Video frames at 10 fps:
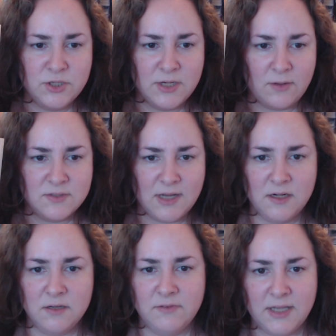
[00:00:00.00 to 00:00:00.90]
outside
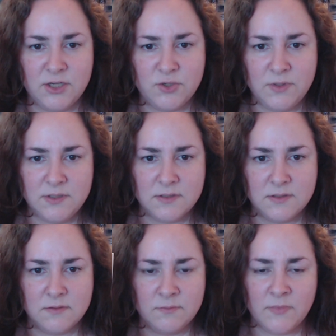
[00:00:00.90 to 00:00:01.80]
of Elantris.
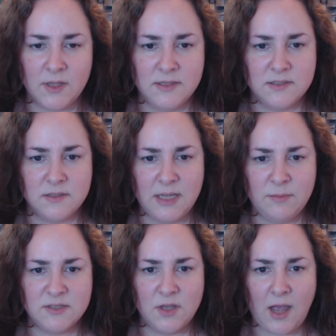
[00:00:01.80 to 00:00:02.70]
His name
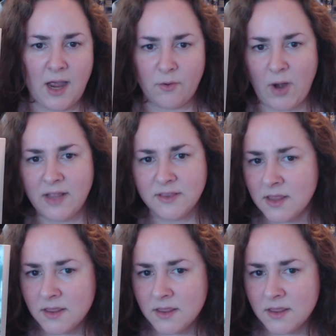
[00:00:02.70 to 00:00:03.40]
is Hraten.